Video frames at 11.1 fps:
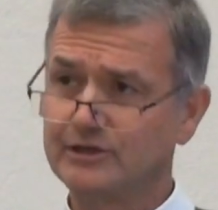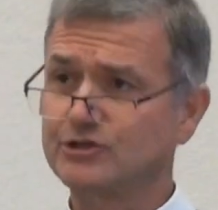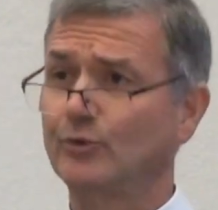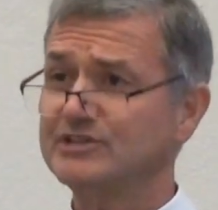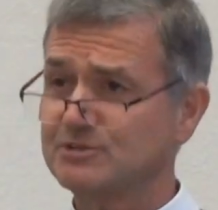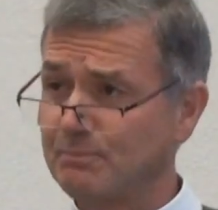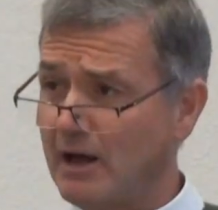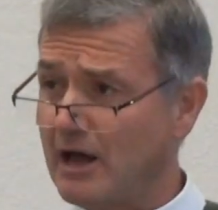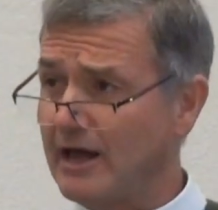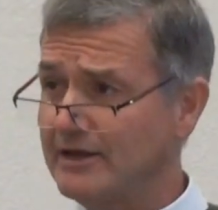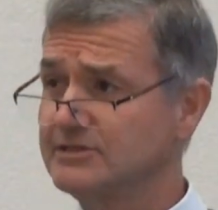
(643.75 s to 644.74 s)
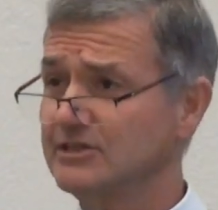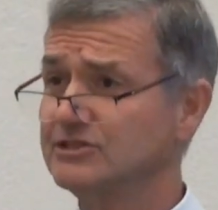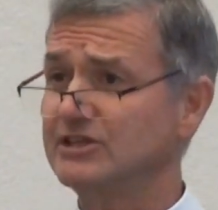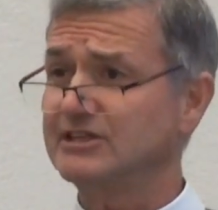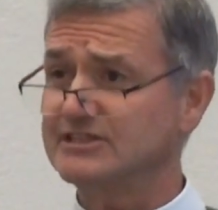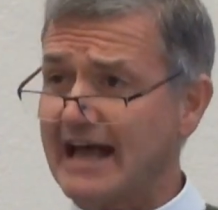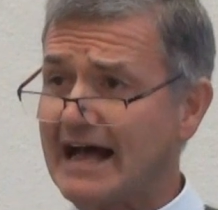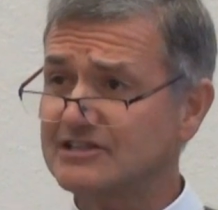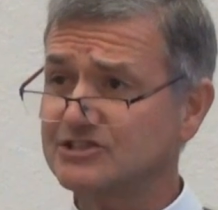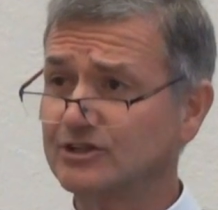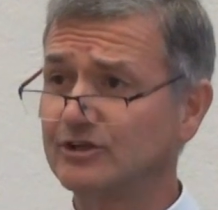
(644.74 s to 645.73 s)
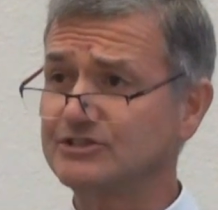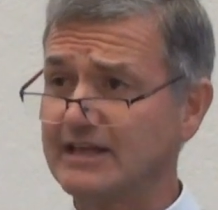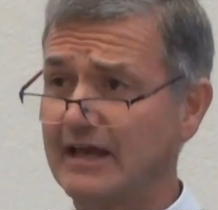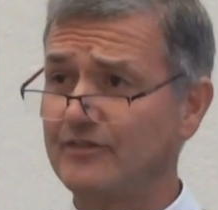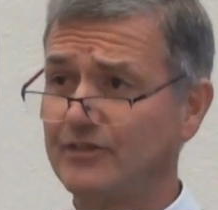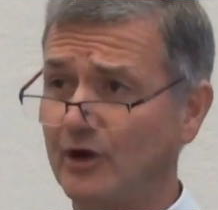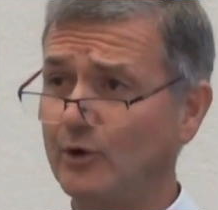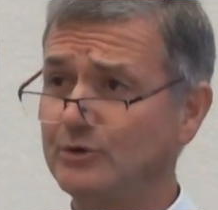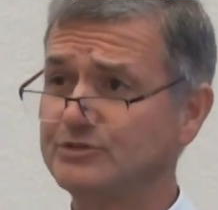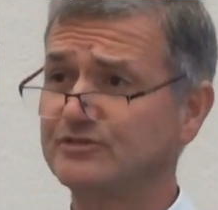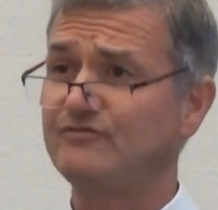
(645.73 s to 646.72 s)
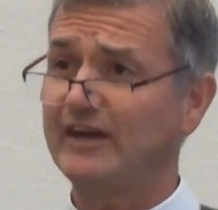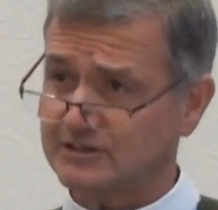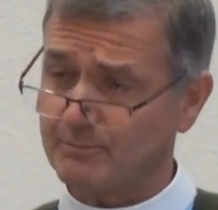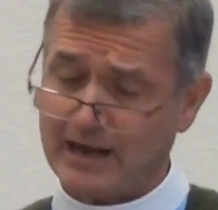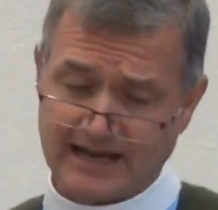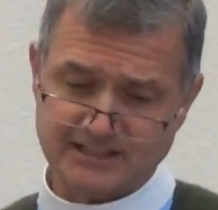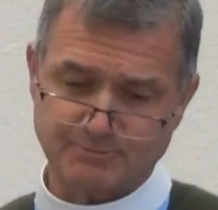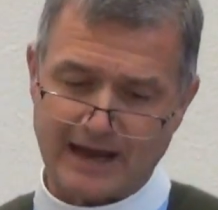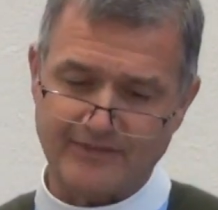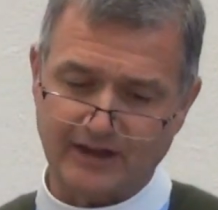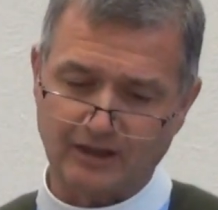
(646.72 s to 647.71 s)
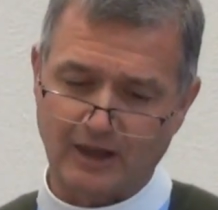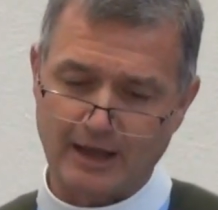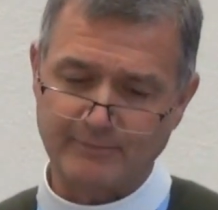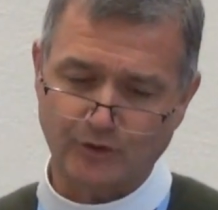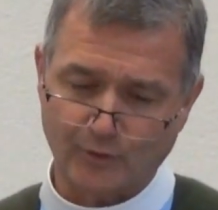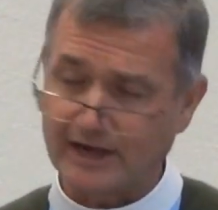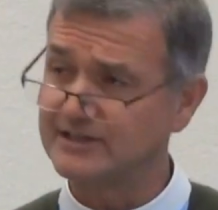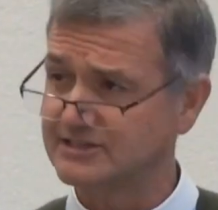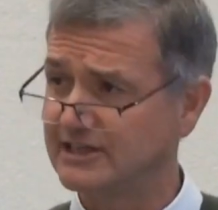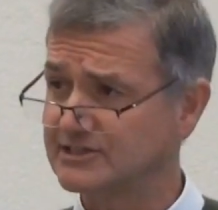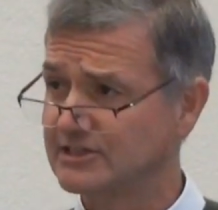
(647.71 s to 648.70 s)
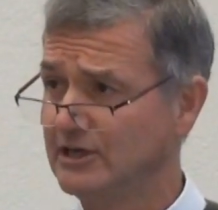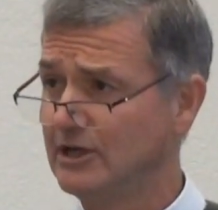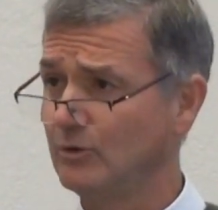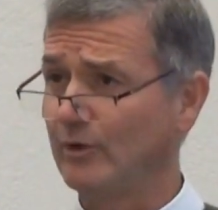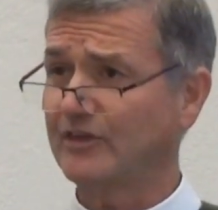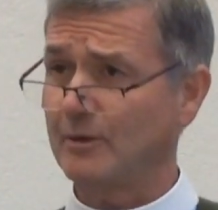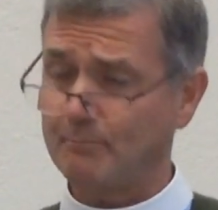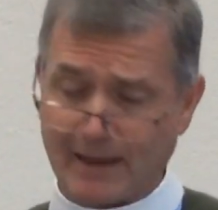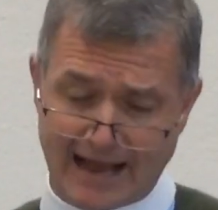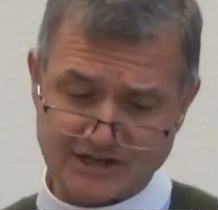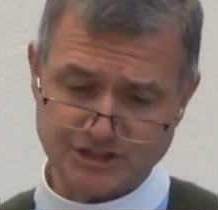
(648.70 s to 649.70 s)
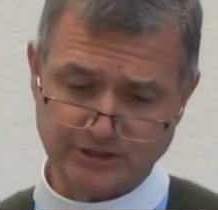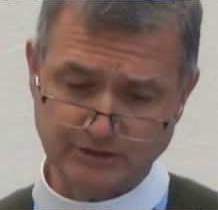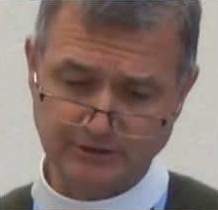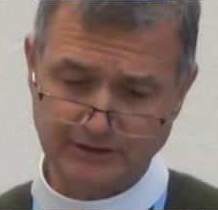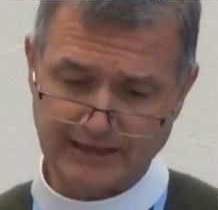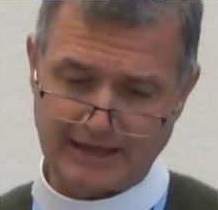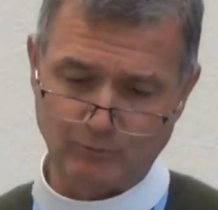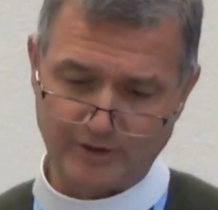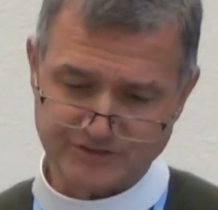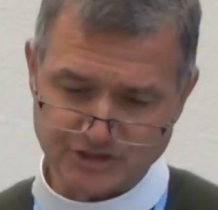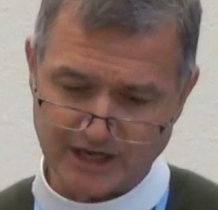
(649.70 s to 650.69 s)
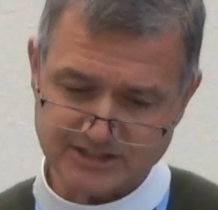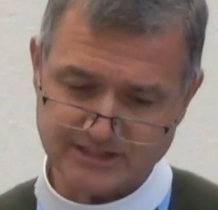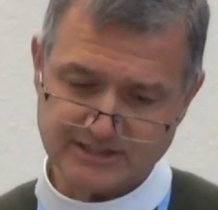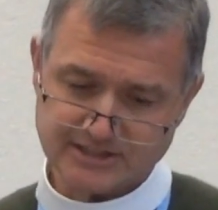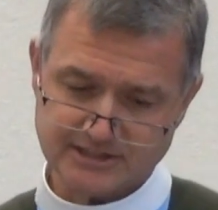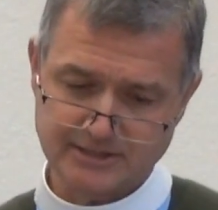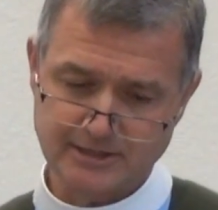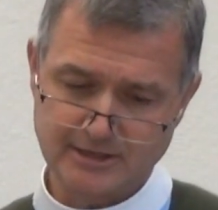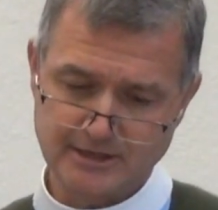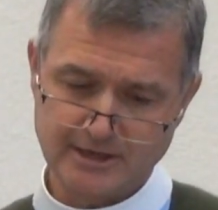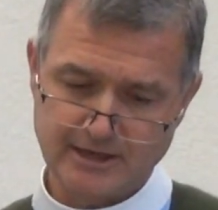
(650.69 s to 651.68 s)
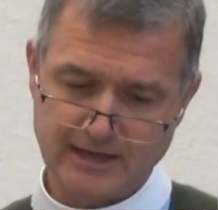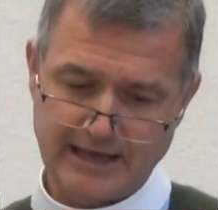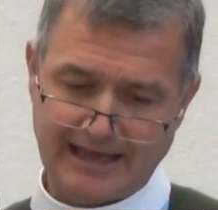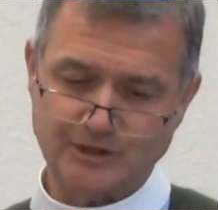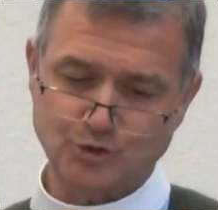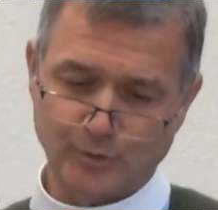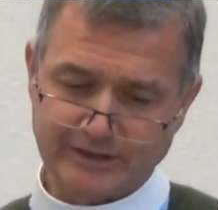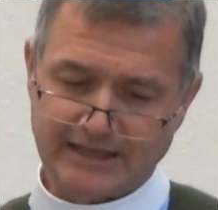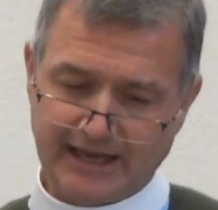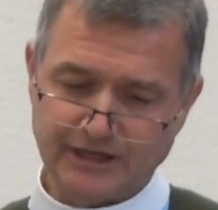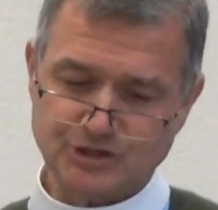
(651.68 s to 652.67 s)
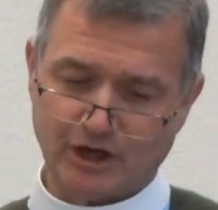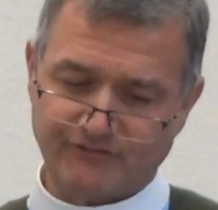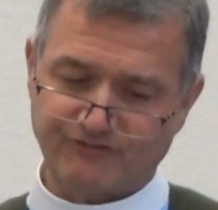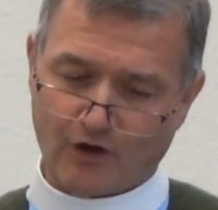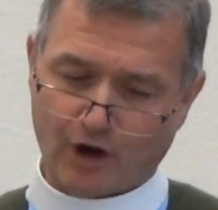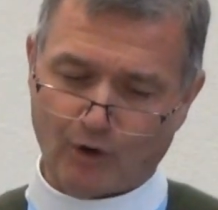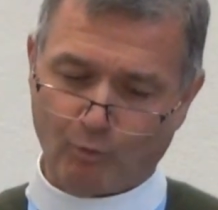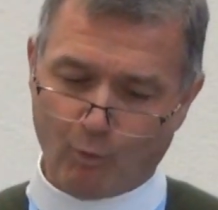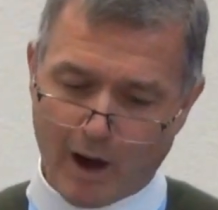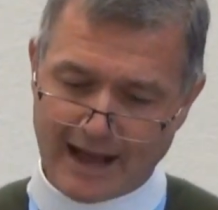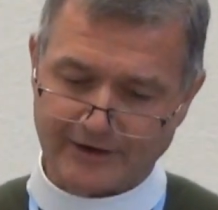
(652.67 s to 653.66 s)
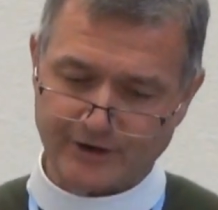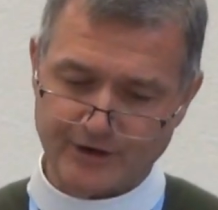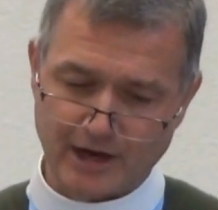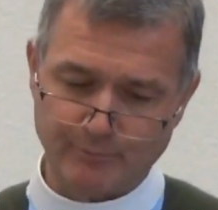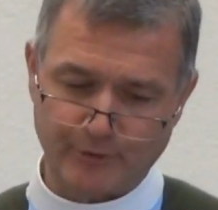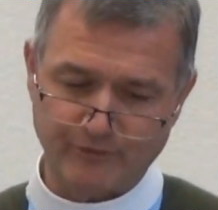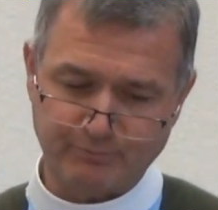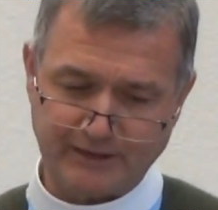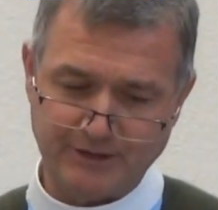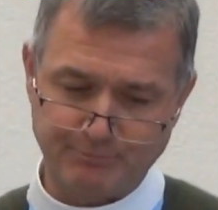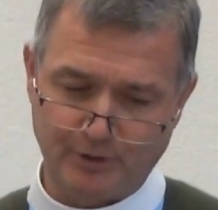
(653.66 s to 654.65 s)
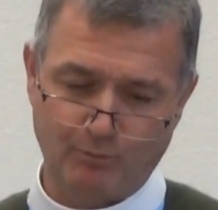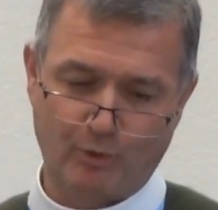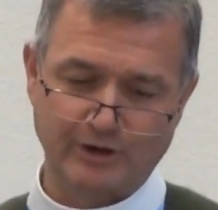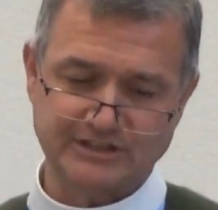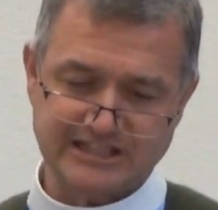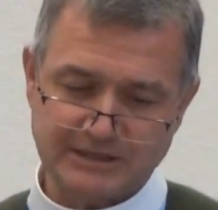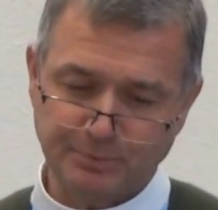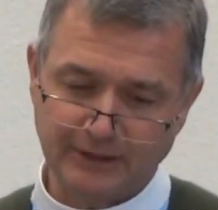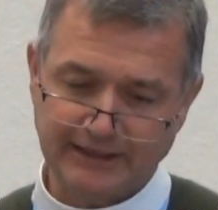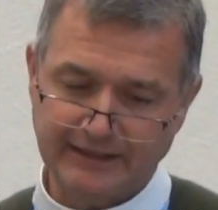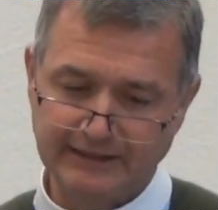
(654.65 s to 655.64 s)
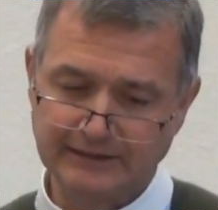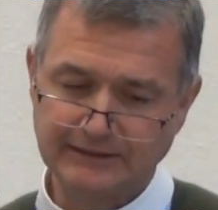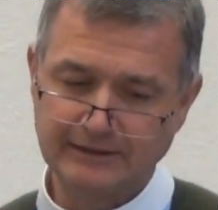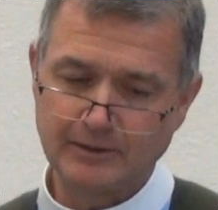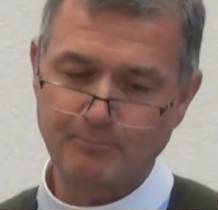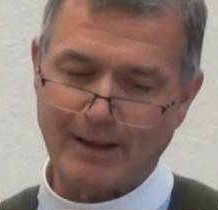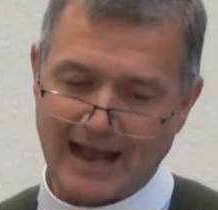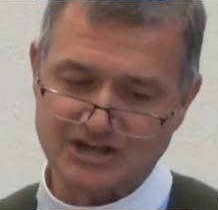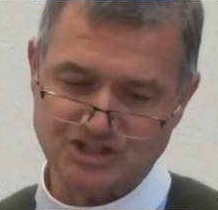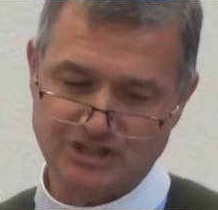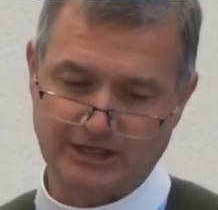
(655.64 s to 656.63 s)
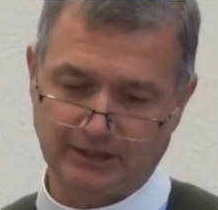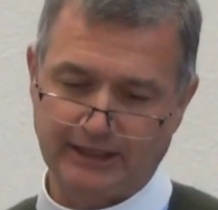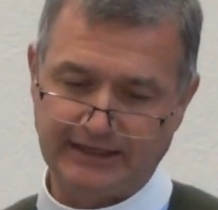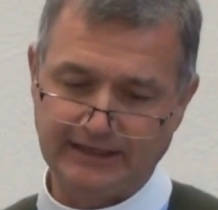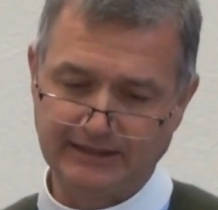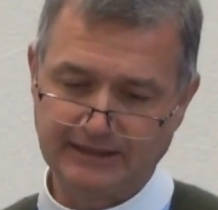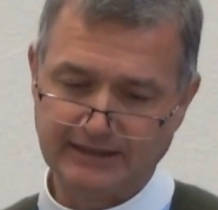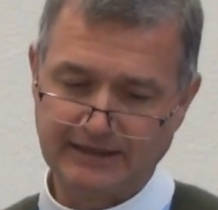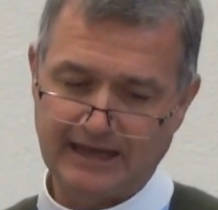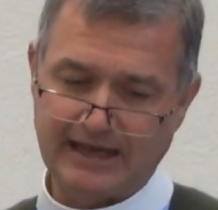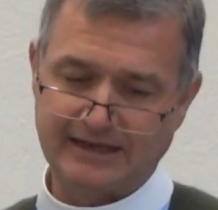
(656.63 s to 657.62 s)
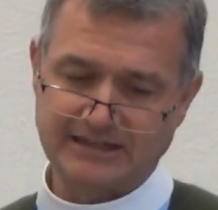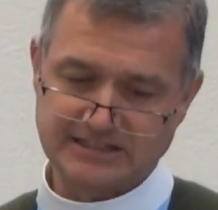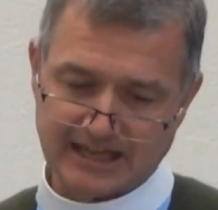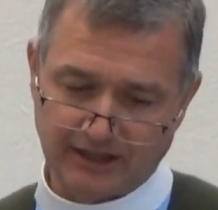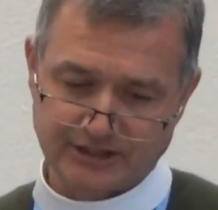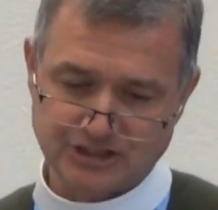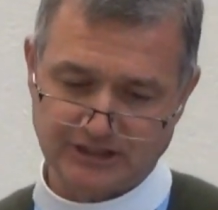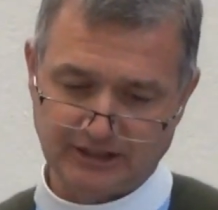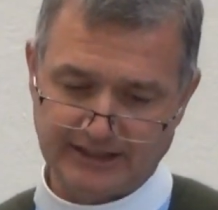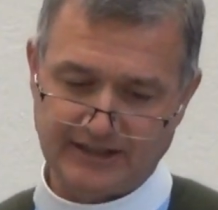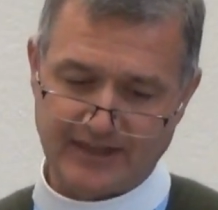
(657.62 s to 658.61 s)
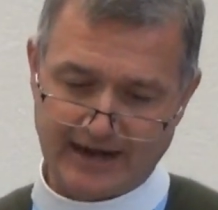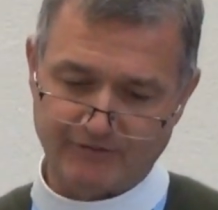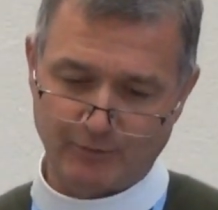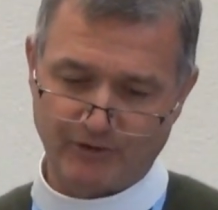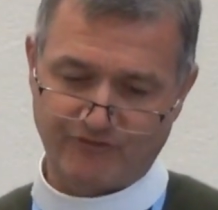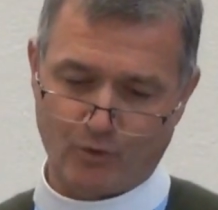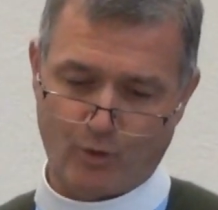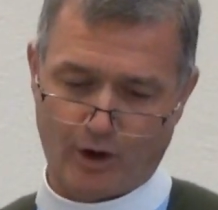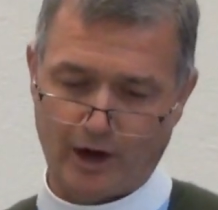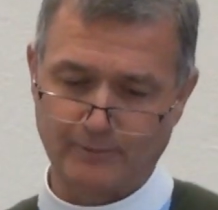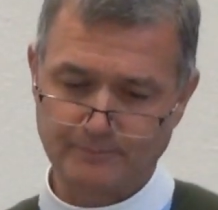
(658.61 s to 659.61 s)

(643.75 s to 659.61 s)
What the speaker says: to respond to disasters and those victimized by the climate crisis with compassion and with justice, and to engage a far wider number of people more deeply, passionately, and intelligently than ever before.